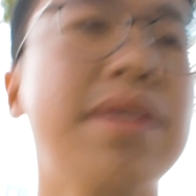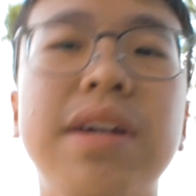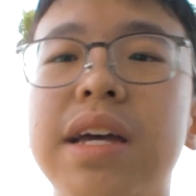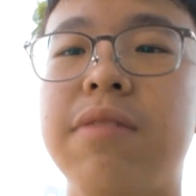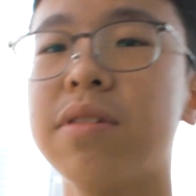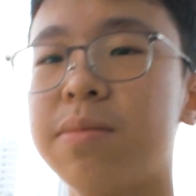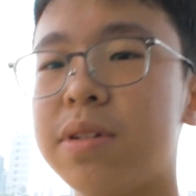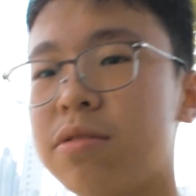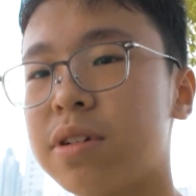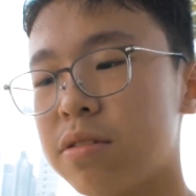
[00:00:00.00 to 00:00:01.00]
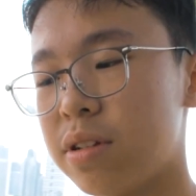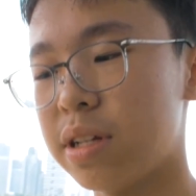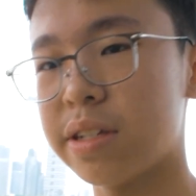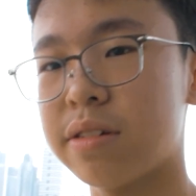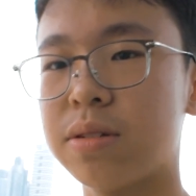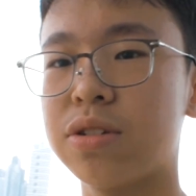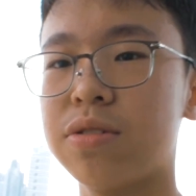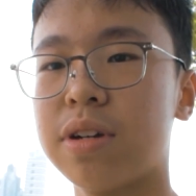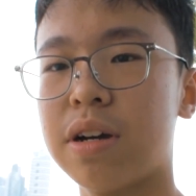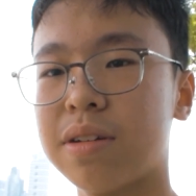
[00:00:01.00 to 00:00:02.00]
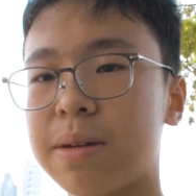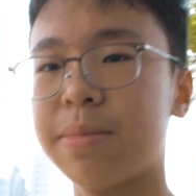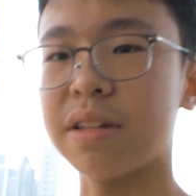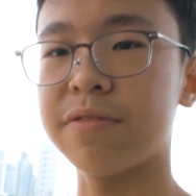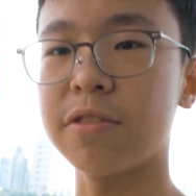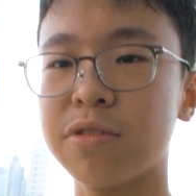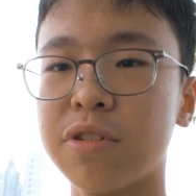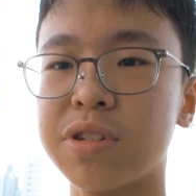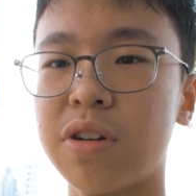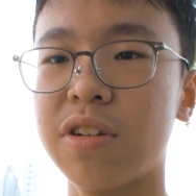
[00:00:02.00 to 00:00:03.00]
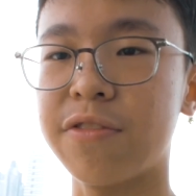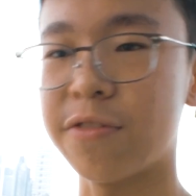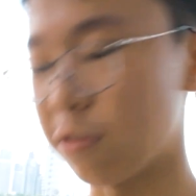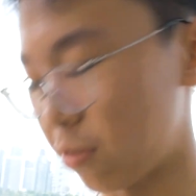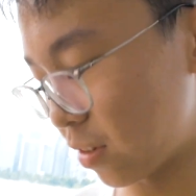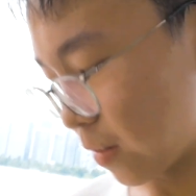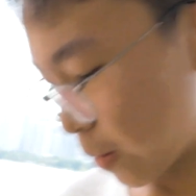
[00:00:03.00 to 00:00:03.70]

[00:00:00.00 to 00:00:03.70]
and what I'm going to be doing today is I'm going to show you how to get better photos on your phone.